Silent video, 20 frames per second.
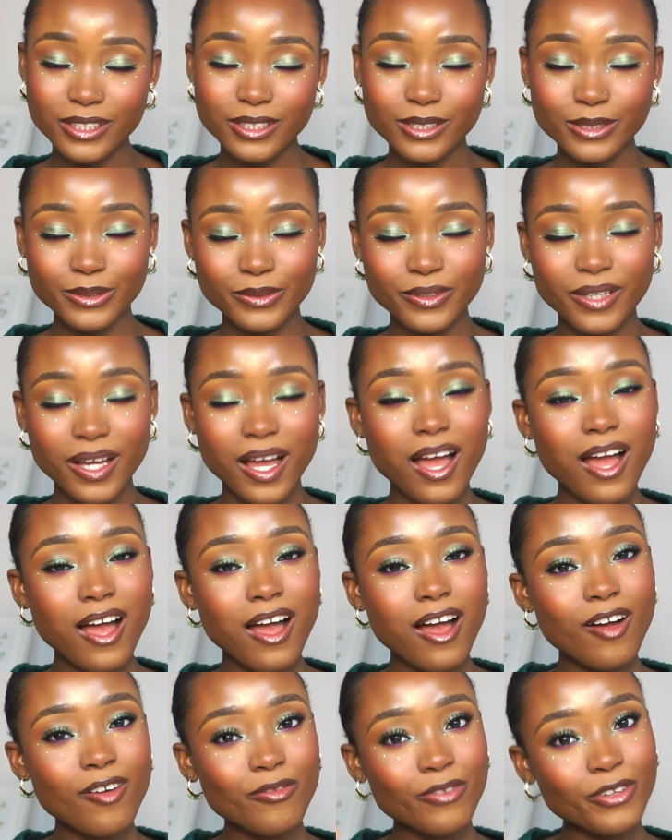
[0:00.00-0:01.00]
So
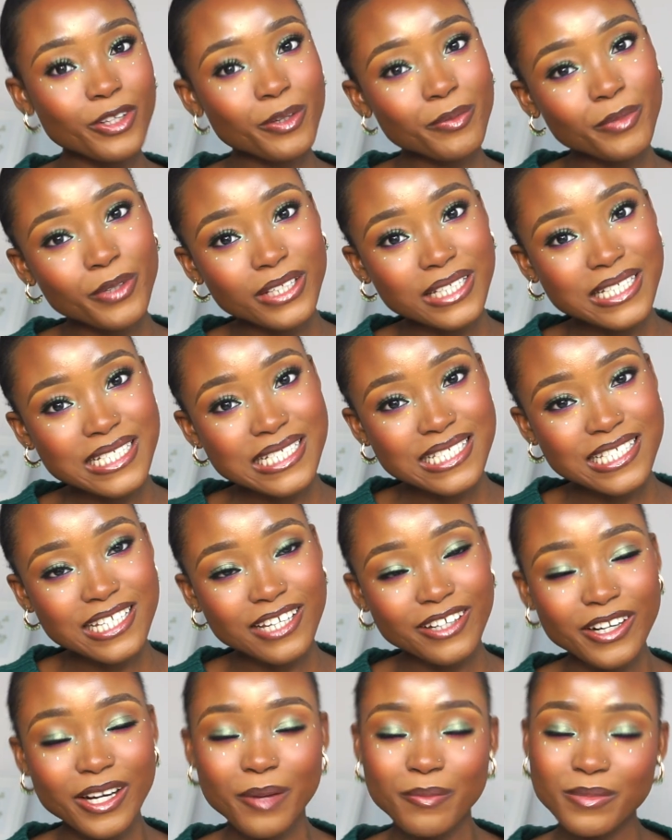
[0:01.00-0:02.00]
follow me on
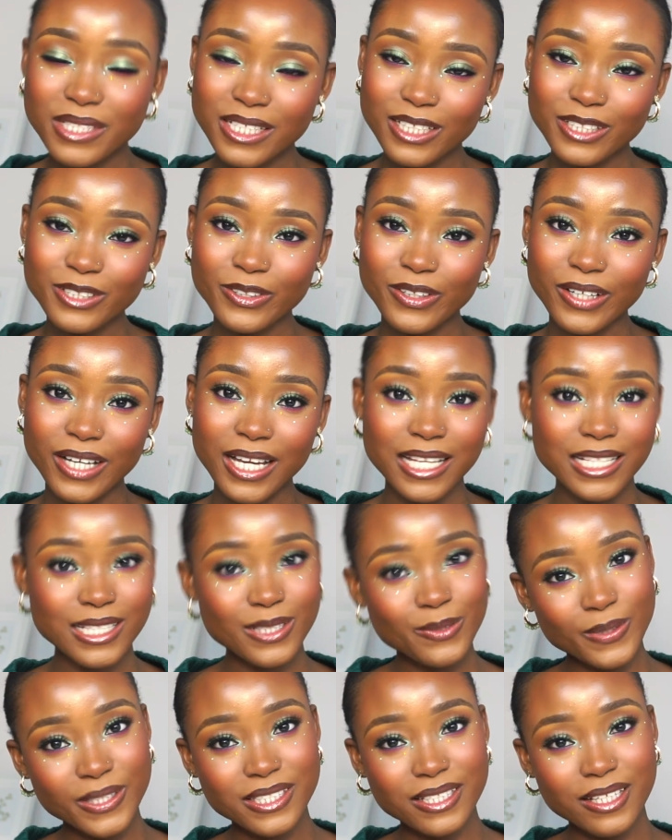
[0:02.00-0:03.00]
Instagram, TikTok, and
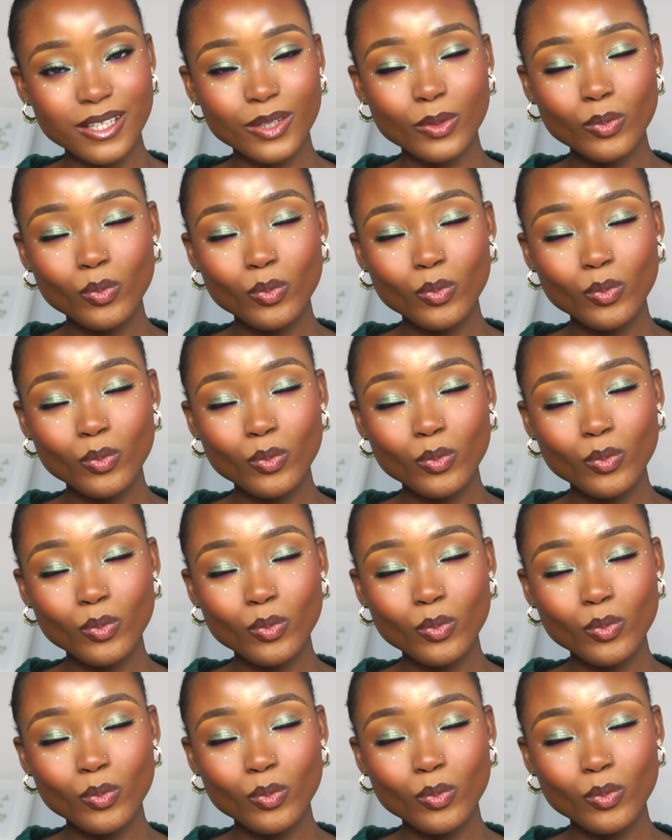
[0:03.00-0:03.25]
Twitter.